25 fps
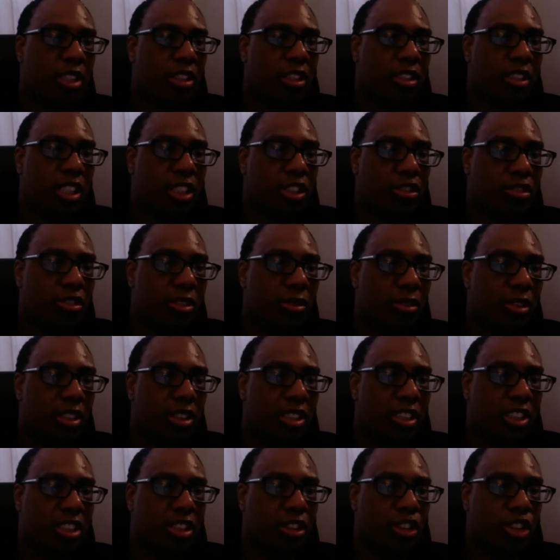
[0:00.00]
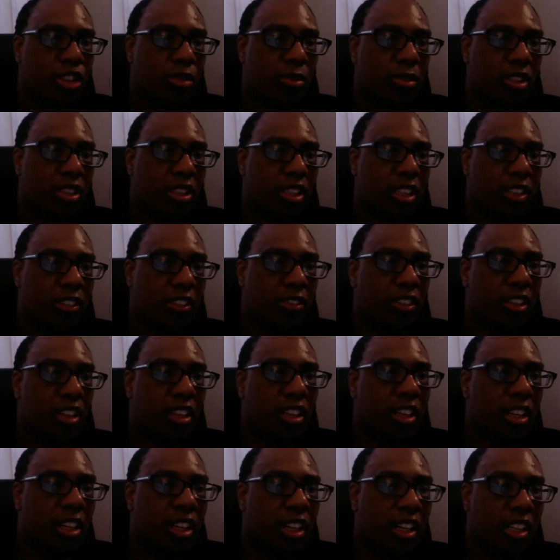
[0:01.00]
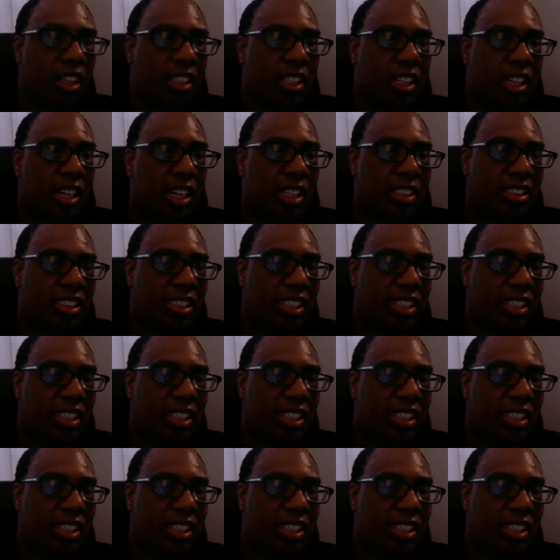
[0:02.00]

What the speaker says: Okay, screen. Okay, schedule. Okay. Yeah, I see.